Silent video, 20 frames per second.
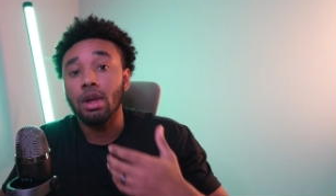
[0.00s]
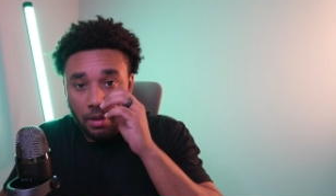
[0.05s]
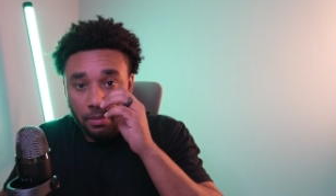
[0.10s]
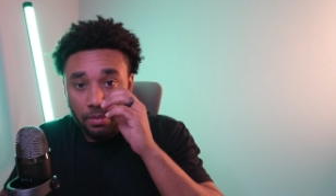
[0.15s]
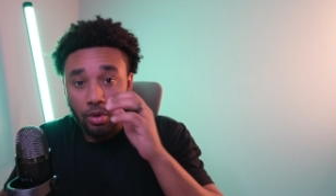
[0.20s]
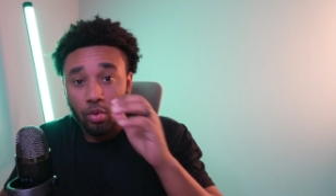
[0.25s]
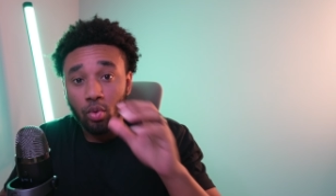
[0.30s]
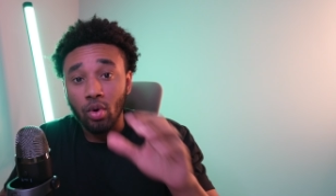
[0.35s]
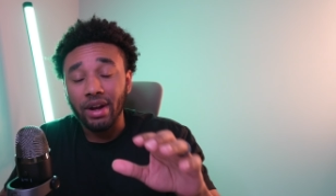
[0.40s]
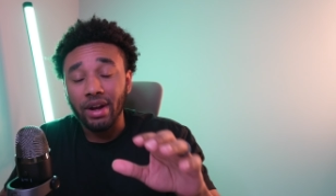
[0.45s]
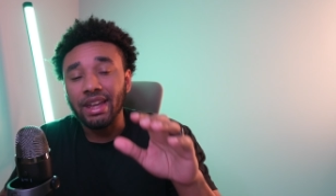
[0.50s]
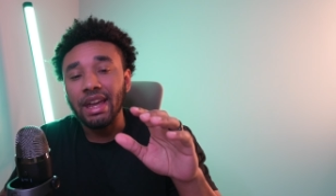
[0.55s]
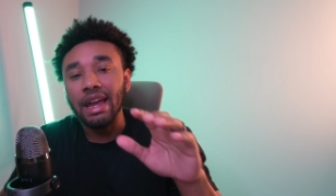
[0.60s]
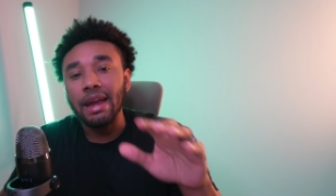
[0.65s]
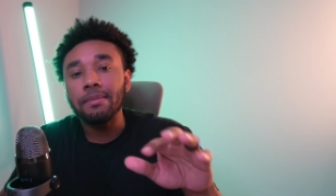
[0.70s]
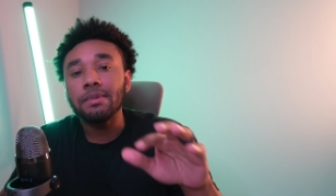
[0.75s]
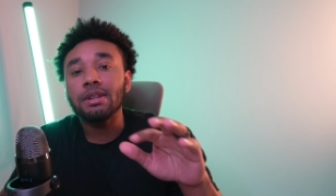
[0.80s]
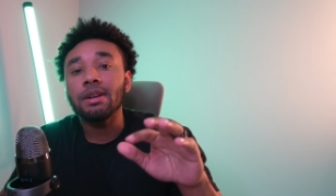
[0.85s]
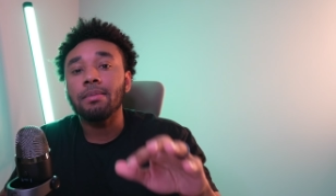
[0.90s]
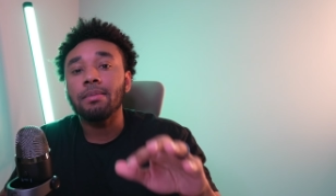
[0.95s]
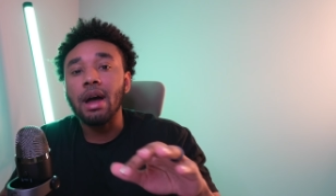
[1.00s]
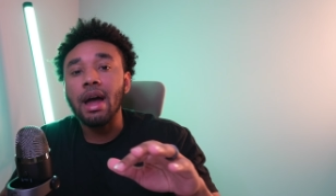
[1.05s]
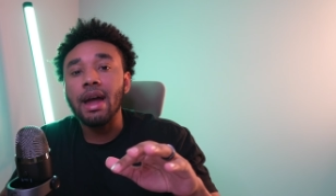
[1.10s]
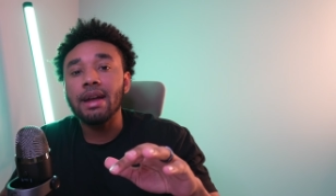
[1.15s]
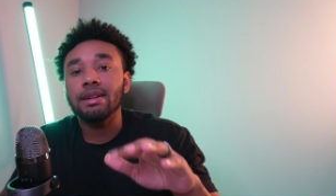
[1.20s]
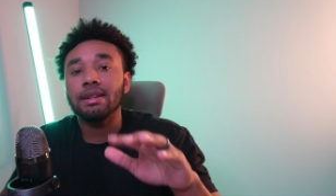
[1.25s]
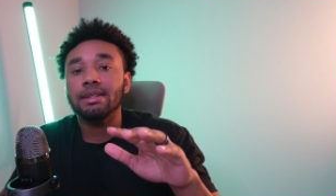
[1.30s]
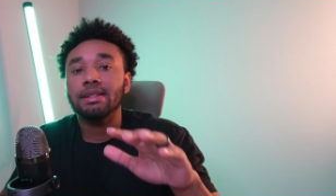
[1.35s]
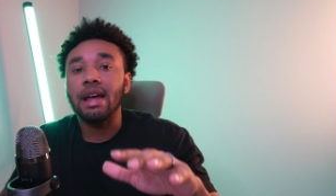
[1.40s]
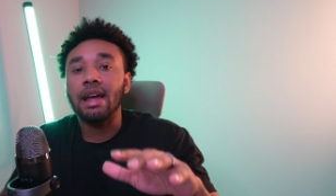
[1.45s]
But what came to
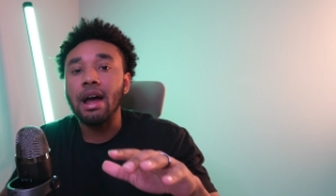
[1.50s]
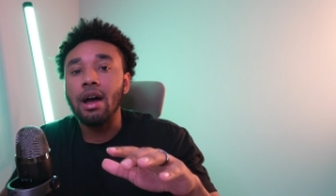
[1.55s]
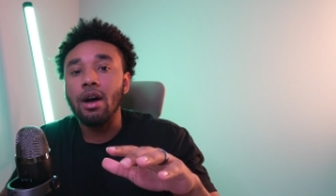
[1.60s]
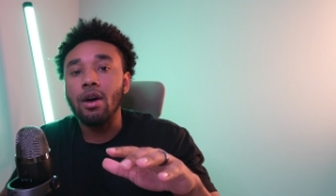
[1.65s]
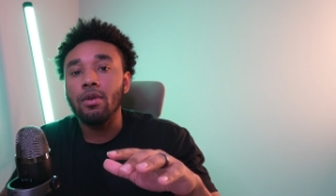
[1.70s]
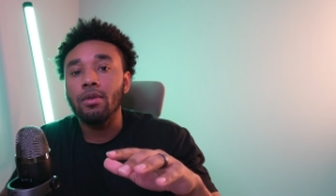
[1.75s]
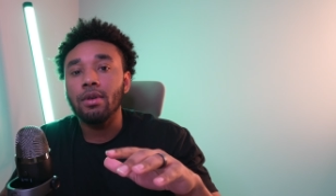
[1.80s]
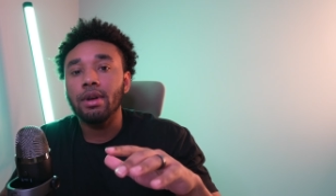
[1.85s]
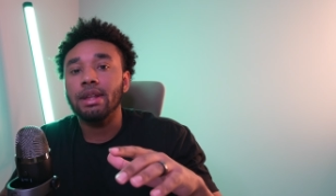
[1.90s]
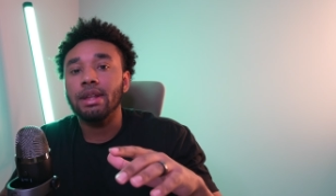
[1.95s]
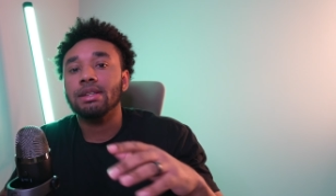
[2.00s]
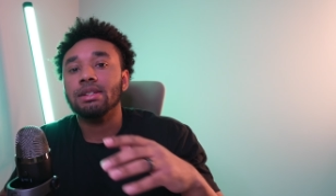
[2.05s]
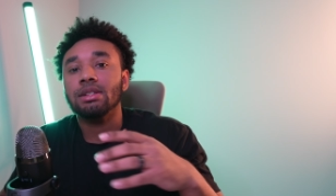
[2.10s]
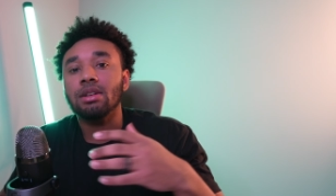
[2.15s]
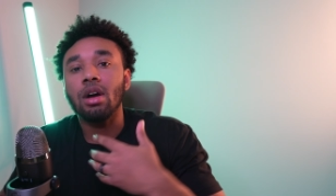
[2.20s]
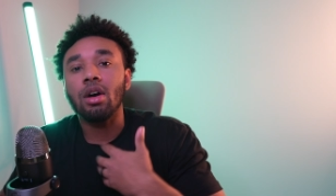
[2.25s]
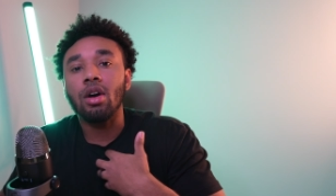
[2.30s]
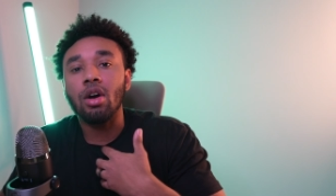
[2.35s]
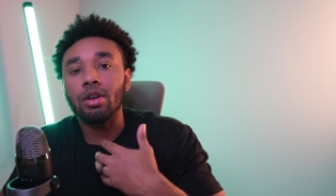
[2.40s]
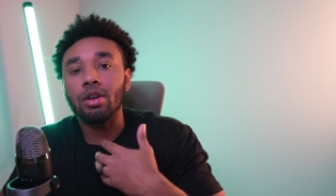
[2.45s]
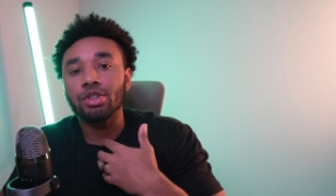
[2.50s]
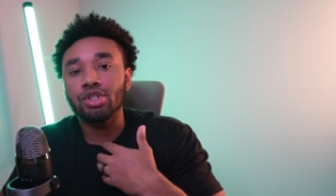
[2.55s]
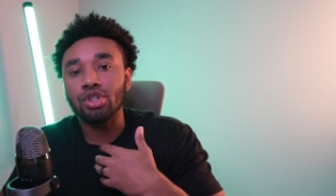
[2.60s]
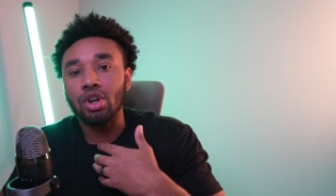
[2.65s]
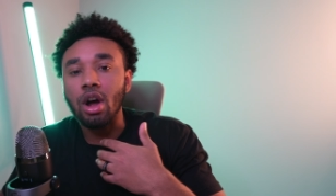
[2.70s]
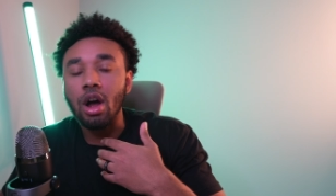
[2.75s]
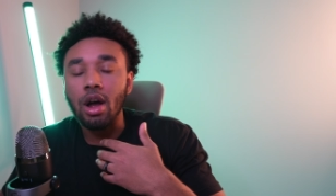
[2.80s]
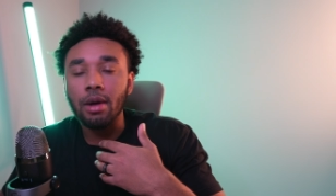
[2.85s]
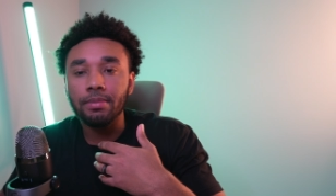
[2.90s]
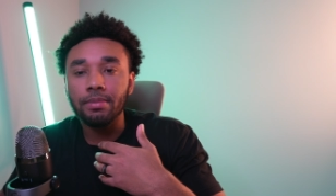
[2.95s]
mind is how it's not our
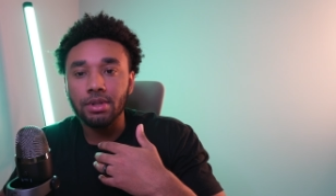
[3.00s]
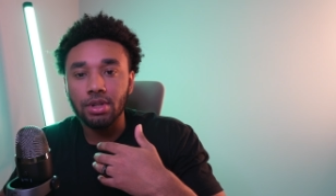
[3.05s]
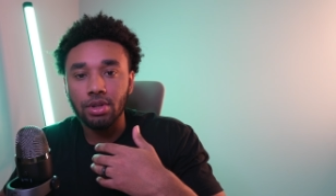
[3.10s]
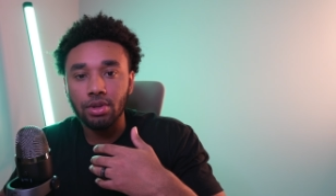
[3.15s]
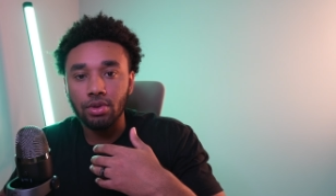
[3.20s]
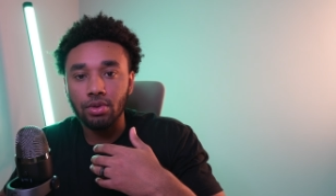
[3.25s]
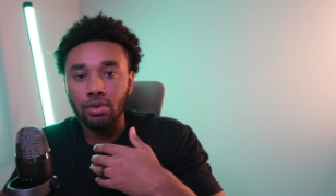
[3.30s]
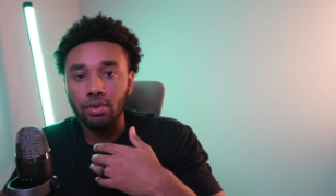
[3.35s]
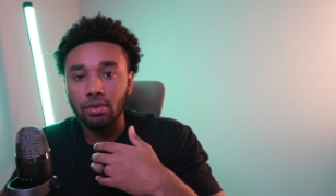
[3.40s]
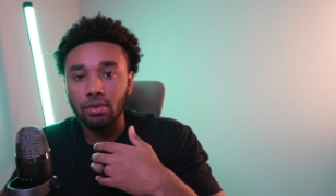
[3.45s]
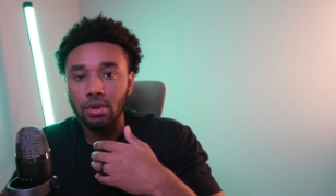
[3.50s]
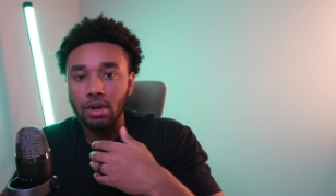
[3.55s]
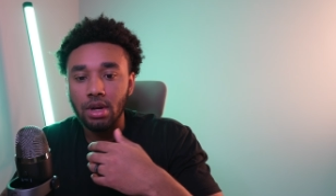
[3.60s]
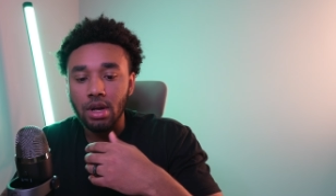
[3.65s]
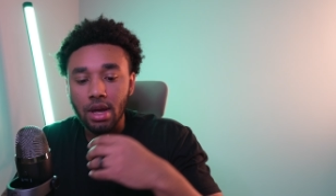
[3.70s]
job to